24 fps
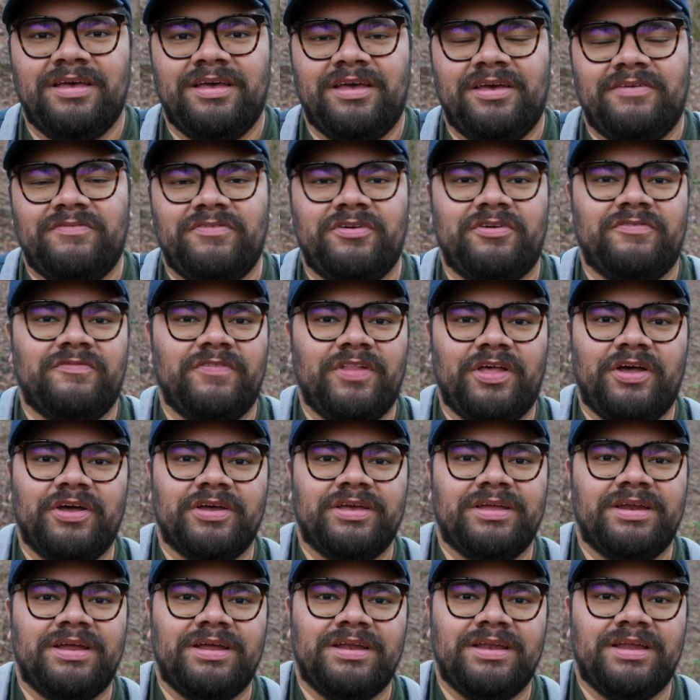If you're
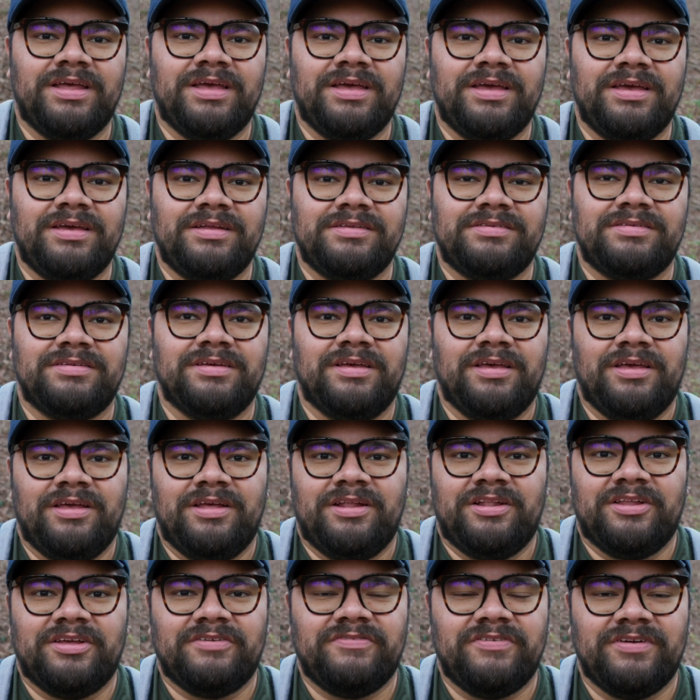vlogging at night,
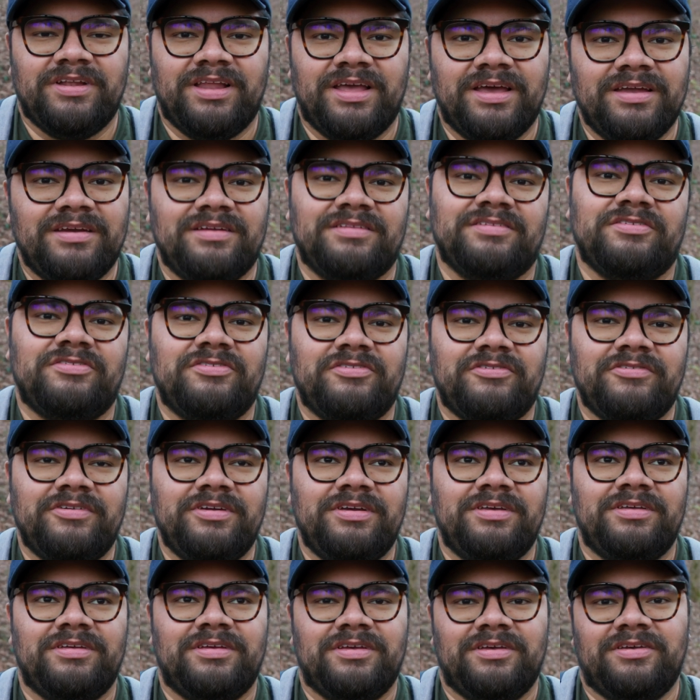look for light on the
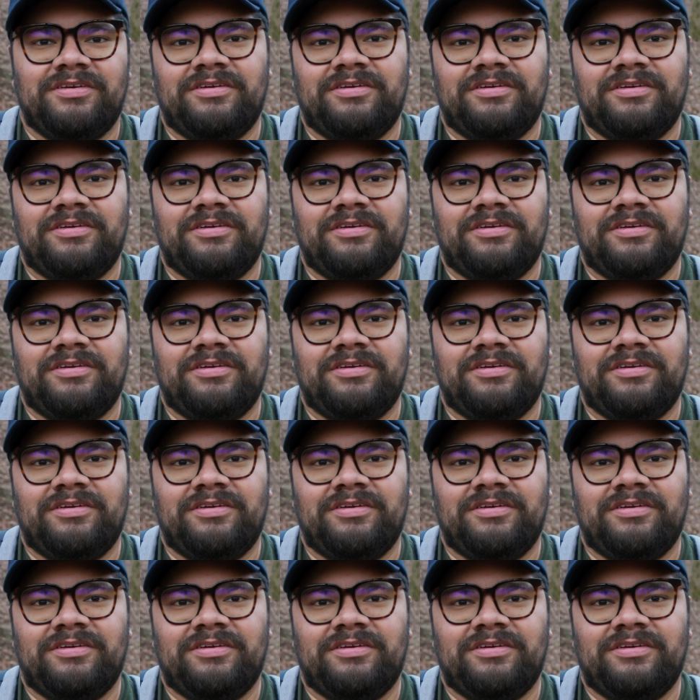street,